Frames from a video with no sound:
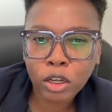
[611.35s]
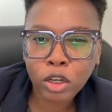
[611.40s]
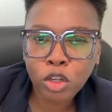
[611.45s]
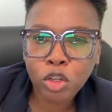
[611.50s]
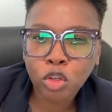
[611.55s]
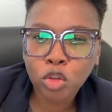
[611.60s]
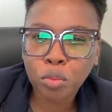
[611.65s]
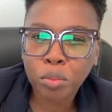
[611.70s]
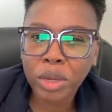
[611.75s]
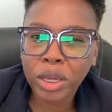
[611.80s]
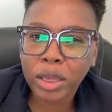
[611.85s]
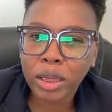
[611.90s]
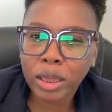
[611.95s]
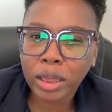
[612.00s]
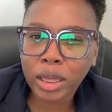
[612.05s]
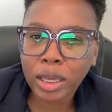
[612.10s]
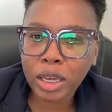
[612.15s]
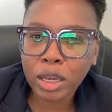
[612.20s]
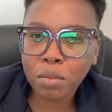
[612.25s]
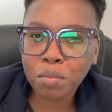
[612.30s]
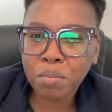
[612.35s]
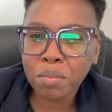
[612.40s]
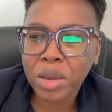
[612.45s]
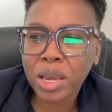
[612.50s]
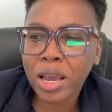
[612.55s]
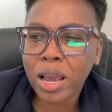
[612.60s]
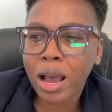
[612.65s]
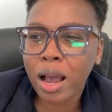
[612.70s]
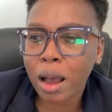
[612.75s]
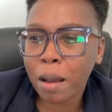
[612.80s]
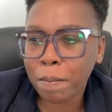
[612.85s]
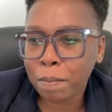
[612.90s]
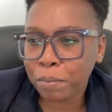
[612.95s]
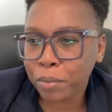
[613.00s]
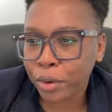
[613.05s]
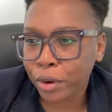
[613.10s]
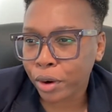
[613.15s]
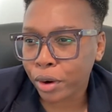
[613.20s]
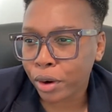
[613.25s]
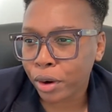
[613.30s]
you may think may
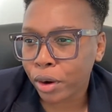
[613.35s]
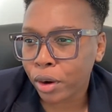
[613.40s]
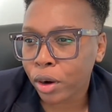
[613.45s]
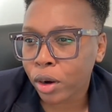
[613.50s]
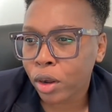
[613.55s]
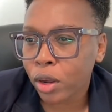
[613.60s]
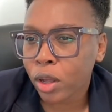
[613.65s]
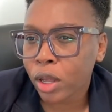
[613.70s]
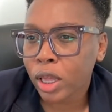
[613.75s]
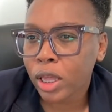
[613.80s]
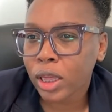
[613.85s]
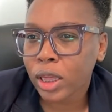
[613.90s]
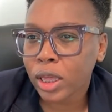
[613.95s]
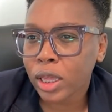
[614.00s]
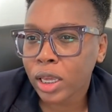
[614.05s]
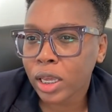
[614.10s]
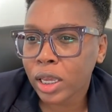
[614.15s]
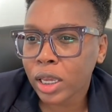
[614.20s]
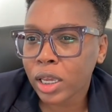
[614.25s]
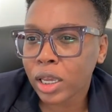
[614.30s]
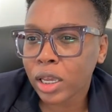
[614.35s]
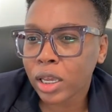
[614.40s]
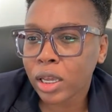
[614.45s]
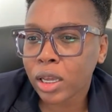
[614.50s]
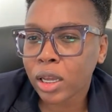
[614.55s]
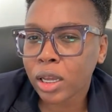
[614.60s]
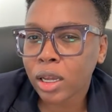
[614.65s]
hamper the